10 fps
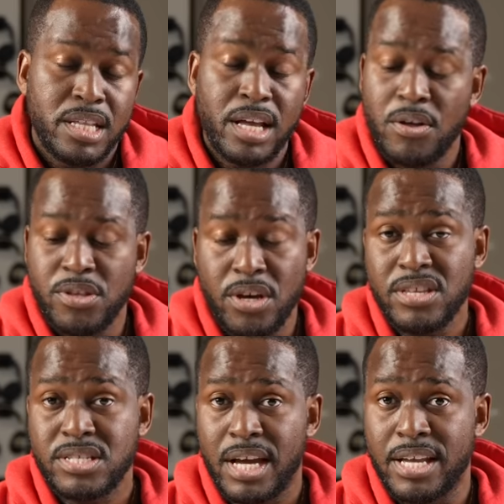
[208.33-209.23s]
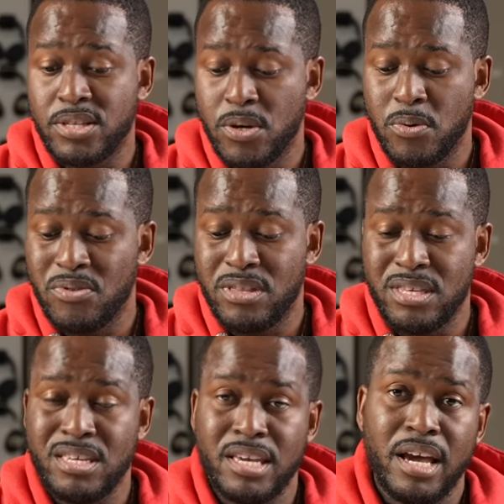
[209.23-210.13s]
Now, on the other side though,
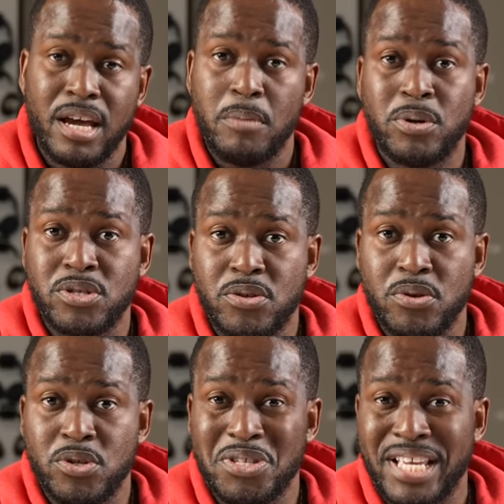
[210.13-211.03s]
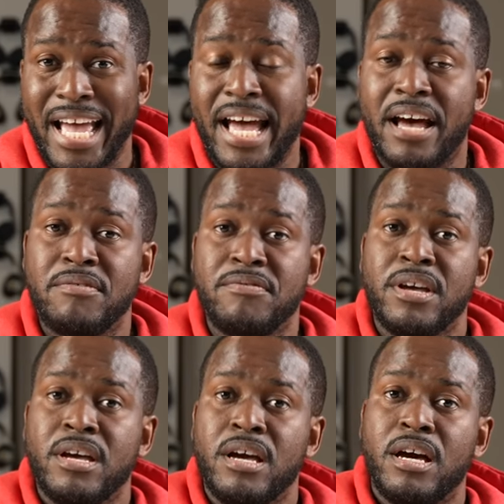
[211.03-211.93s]
the AirPods 3 does have
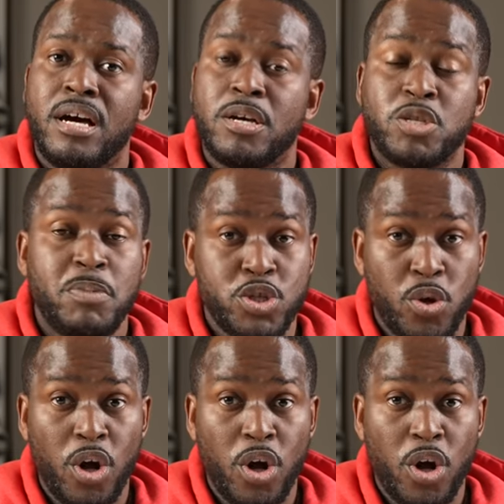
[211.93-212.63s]
uh, spatial